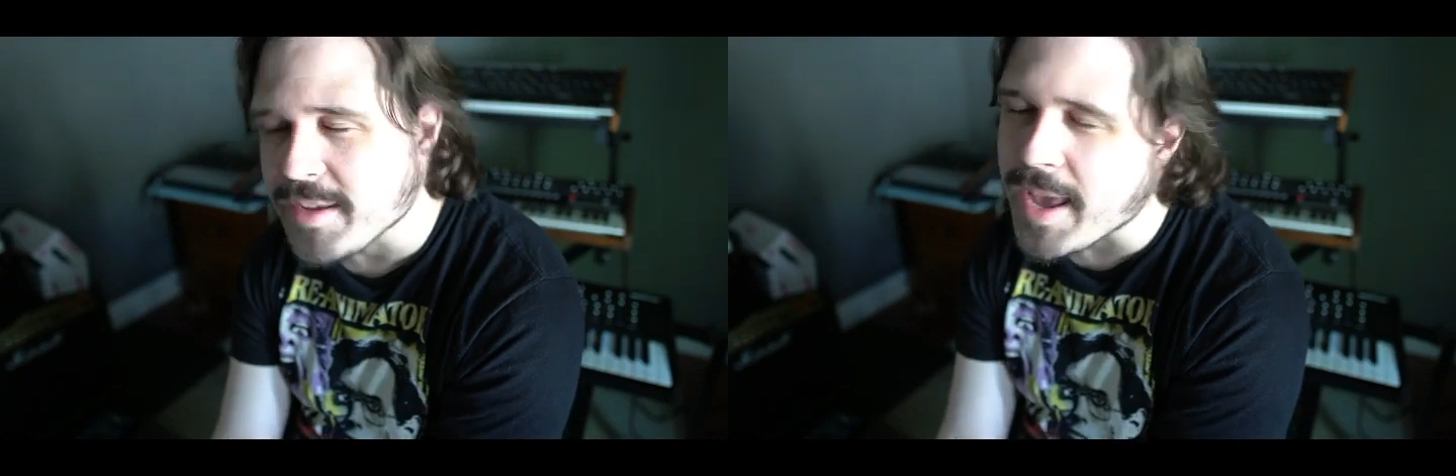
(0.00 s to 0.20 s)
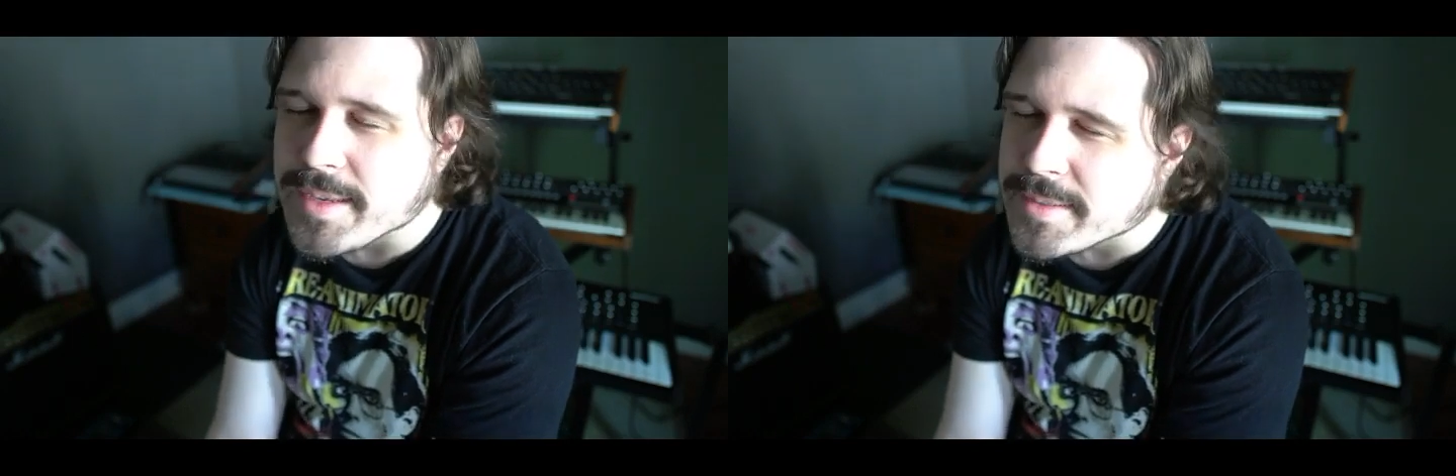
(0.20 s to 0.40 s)

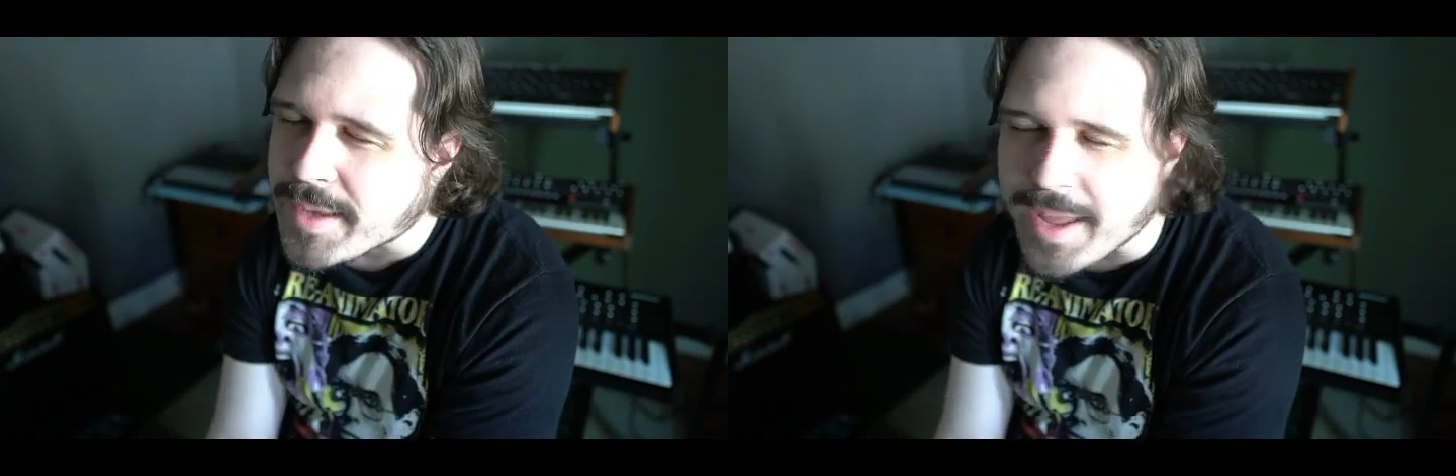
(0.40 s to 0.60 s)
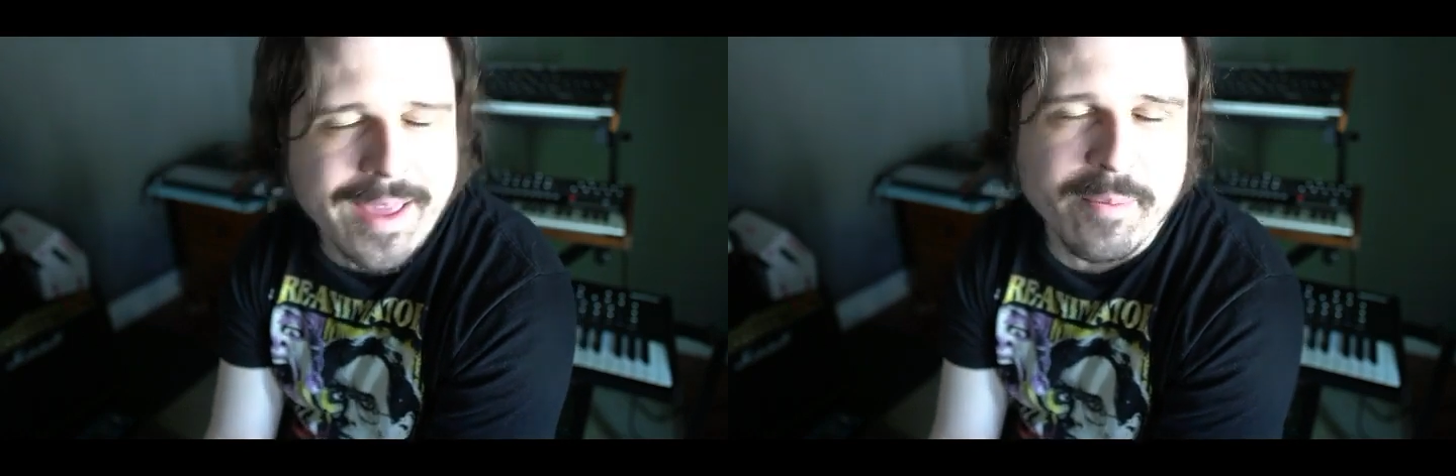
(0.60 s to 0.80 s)
Yes,
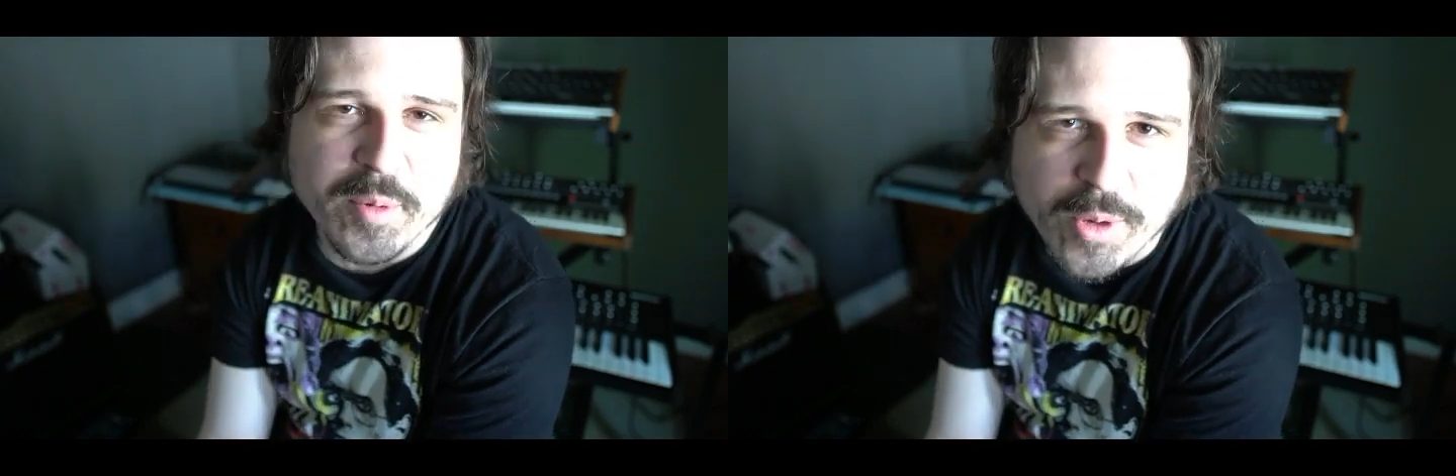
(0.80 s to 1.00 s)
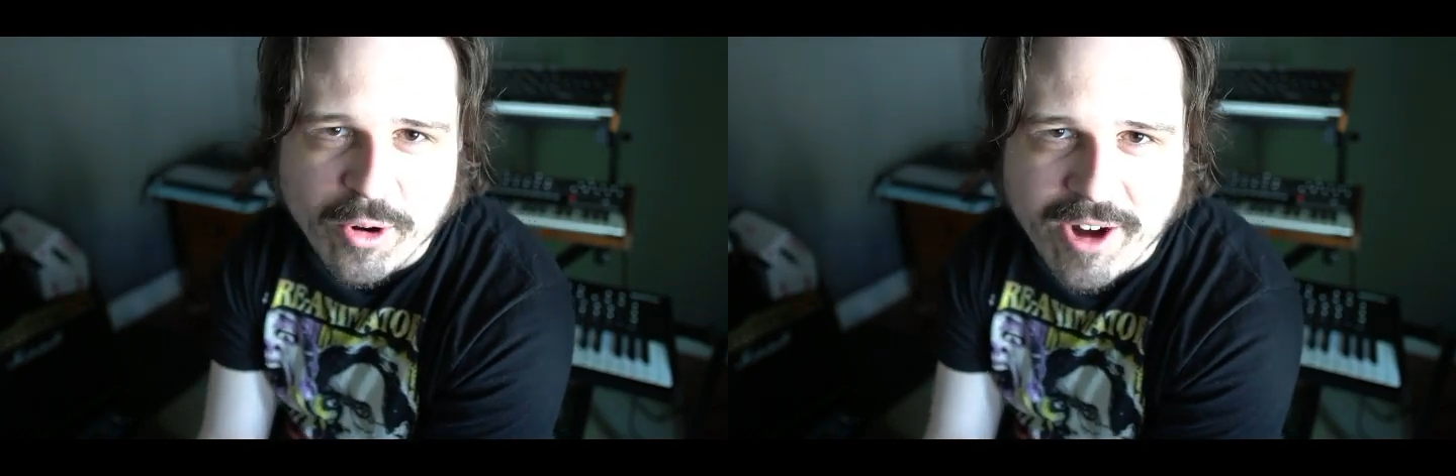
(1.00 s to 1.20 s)
I am a
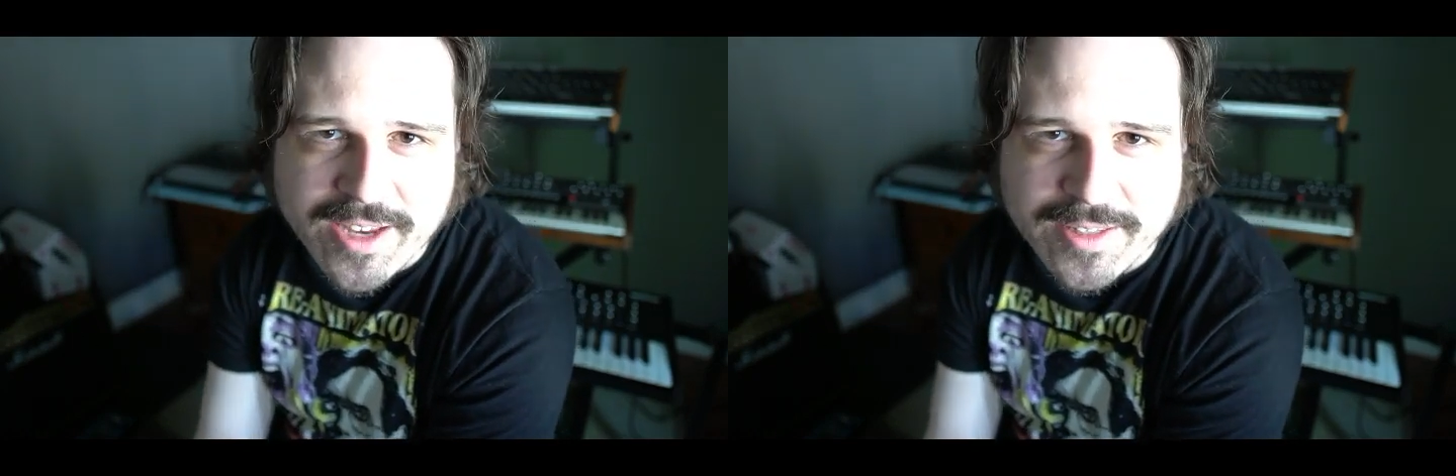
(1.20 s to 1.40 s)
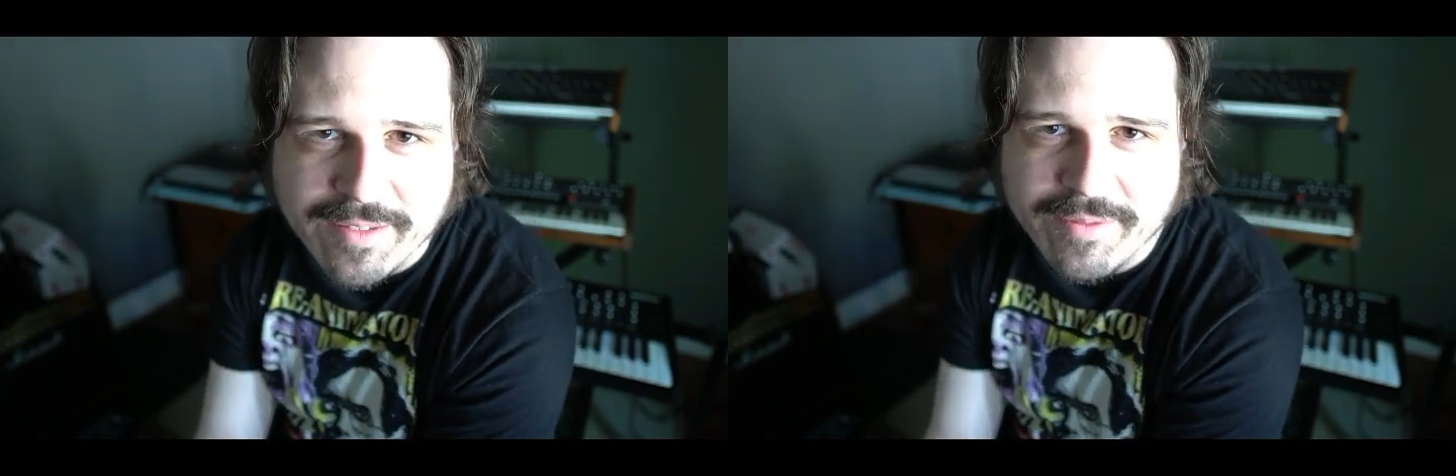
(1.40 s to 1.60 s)
pro
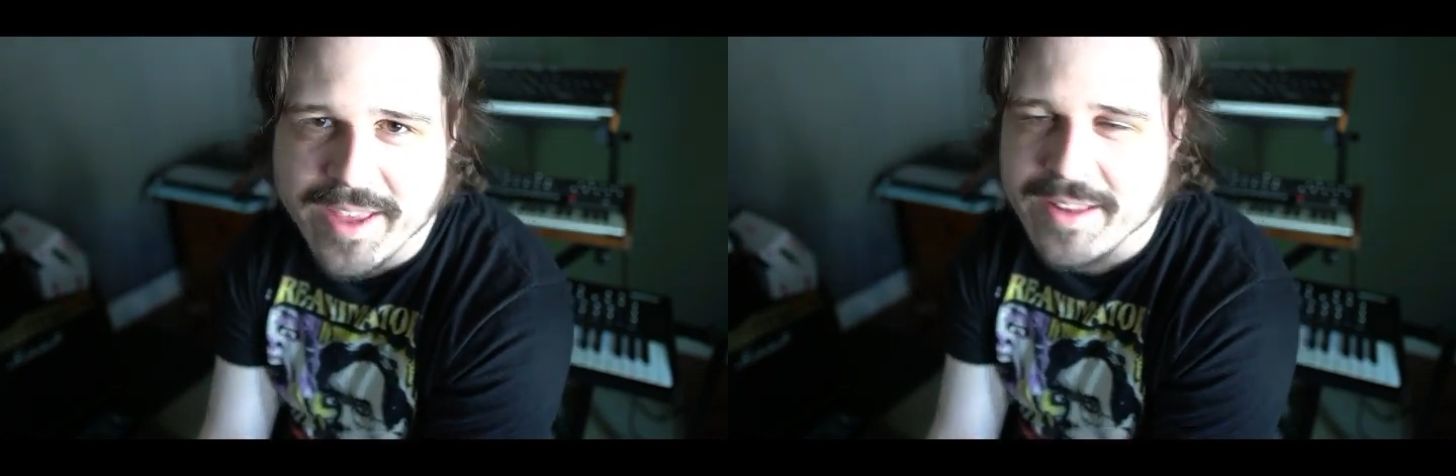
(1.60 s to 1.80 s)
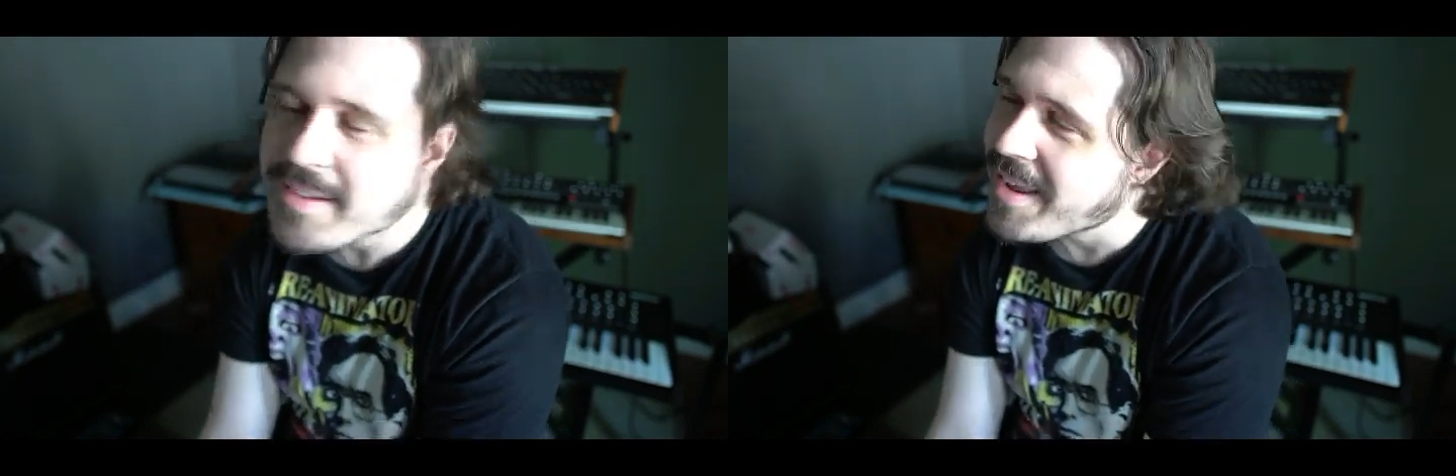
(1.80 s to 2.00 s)
wrestling
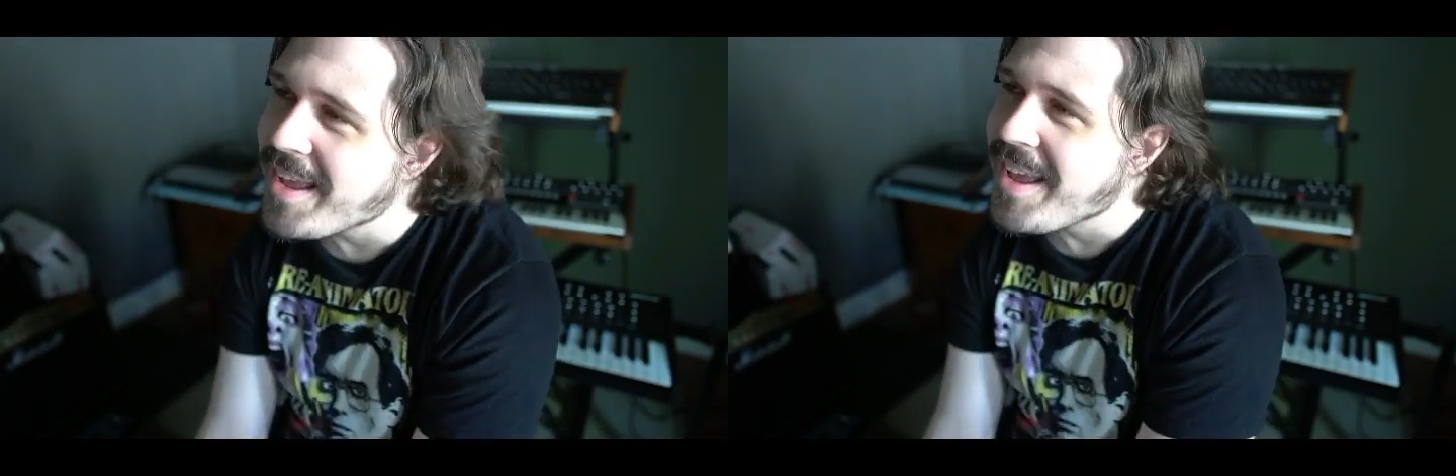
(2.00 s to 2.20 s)
fan.